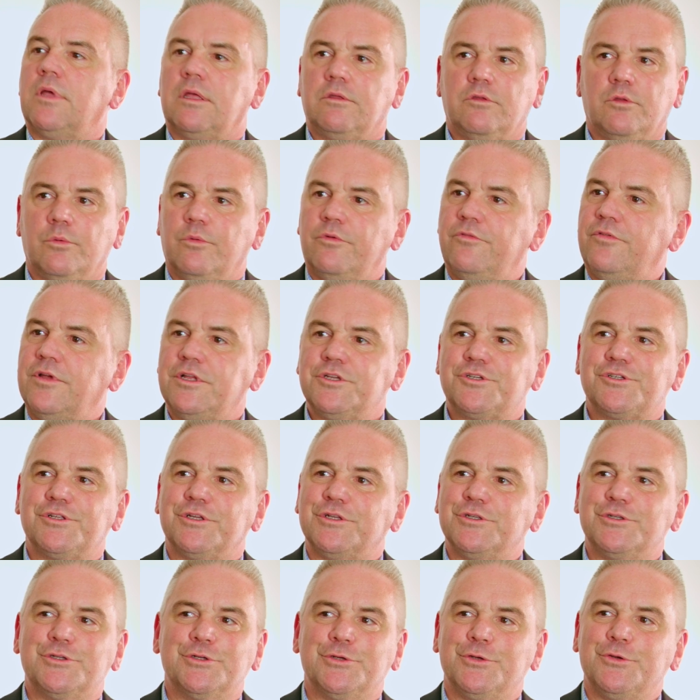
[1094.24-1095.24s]
You
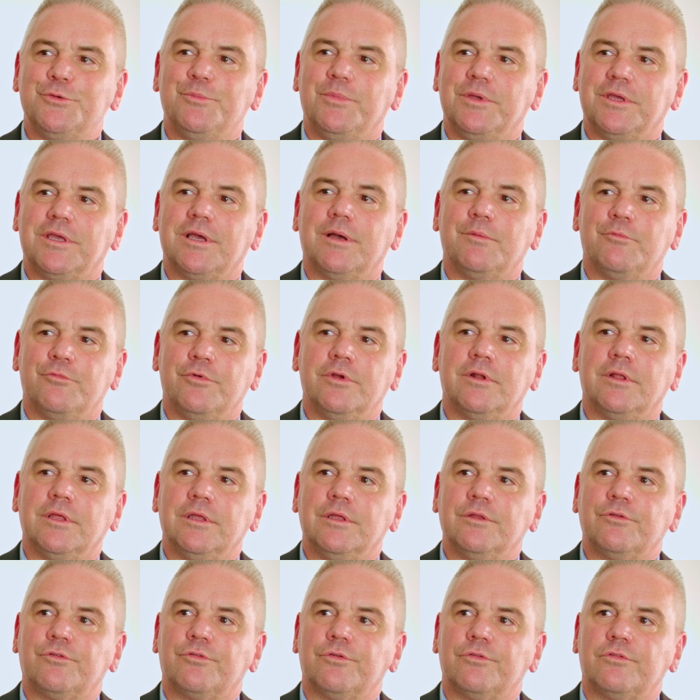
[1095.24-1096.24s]
eventually do become
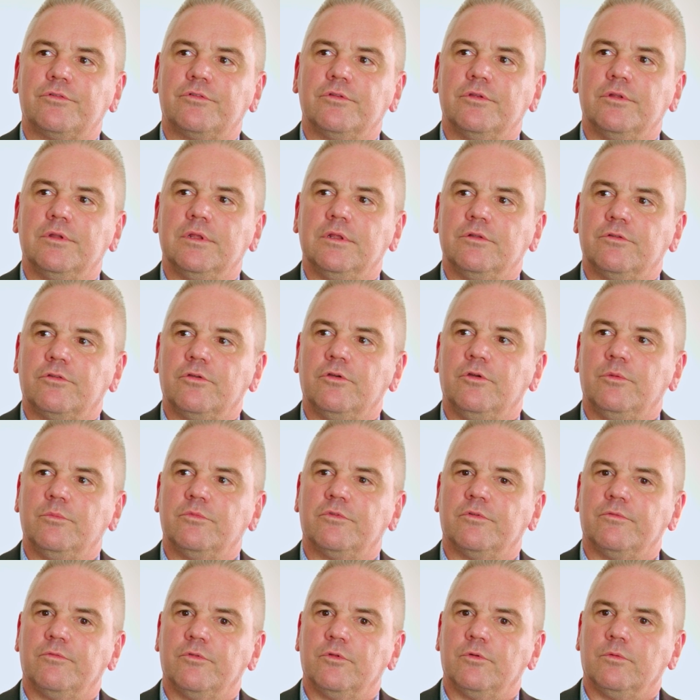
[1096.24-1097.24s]
really interested in
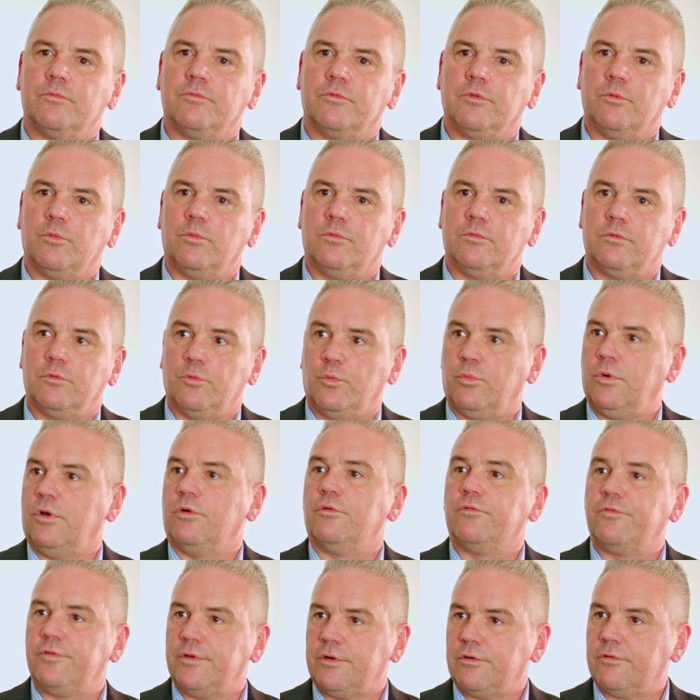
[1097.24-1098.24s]
terms of the
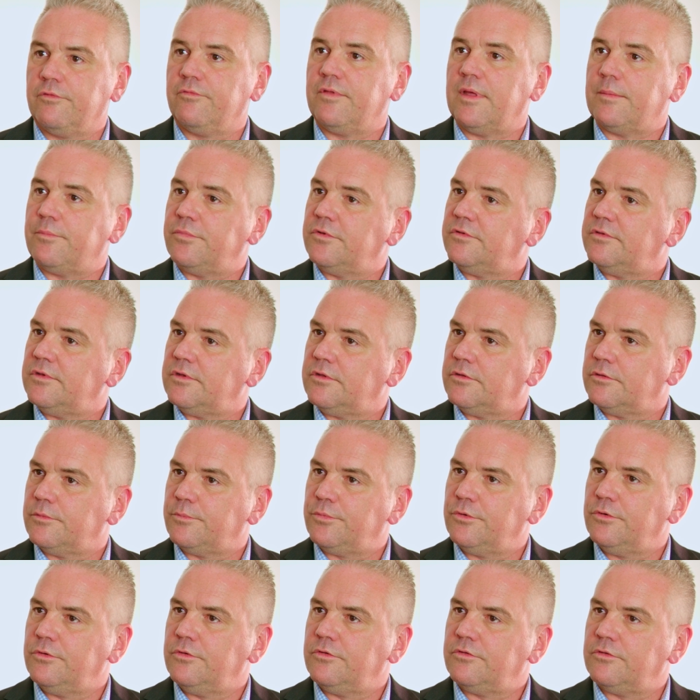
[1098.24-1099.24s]
welfare of that particular
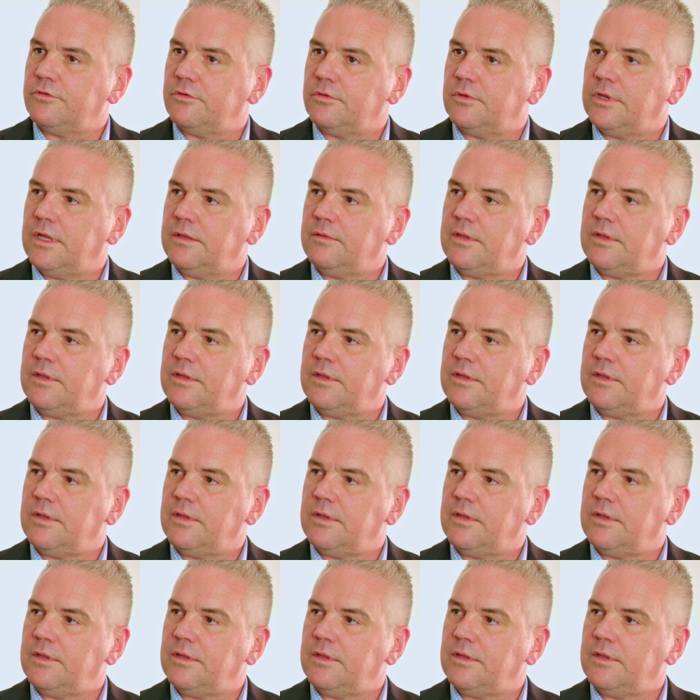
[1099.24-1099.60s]
person,